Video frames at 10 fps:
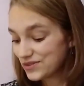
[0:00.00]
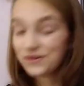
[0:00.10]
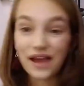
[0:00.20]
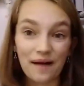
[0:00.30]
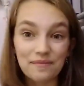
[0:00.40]

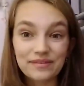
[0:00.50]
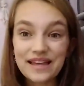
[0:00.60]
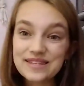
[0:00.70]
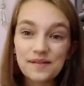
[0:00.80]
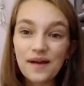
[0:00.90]
So yeah,
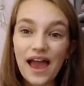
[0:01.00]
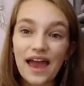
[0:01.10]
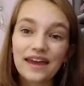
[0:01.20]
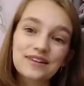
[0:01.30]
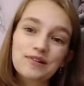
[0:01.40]
let's go
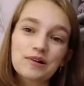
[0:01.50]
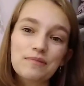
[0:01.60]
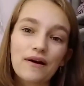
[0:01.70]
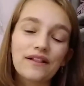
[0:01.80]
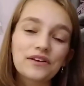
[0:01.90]
ahead and talk
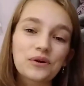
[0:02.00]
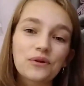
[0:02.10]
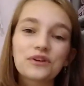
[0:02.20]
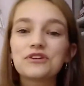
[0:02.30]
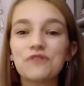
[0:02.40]
about a
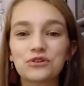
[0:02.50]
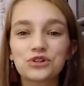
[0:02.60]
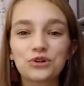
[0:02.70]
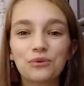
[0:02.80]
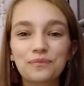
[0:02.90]
little
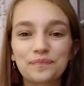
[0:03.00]
devotional.